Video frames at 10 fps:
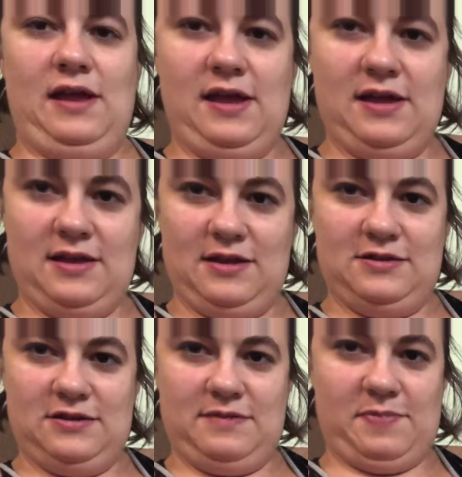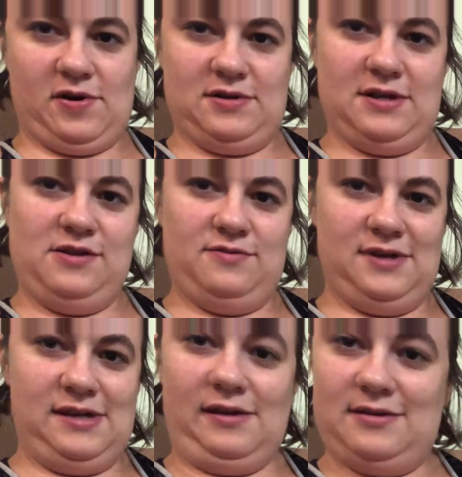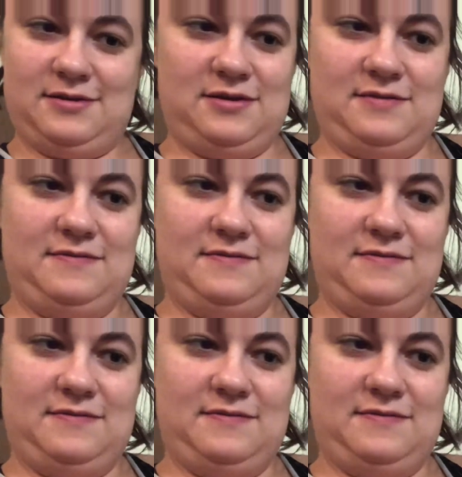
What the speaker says: And this is the part that you eat.